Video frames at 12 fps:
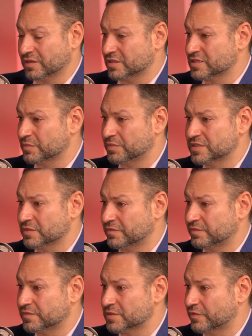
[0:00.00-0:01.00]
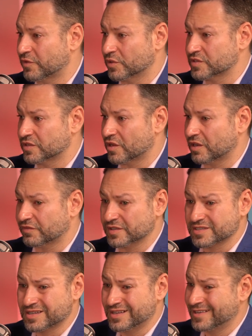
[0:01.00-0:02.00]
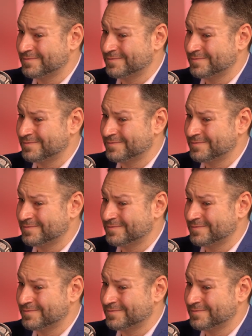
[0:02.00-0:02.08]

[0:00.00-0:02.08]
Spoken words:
some folks in the office.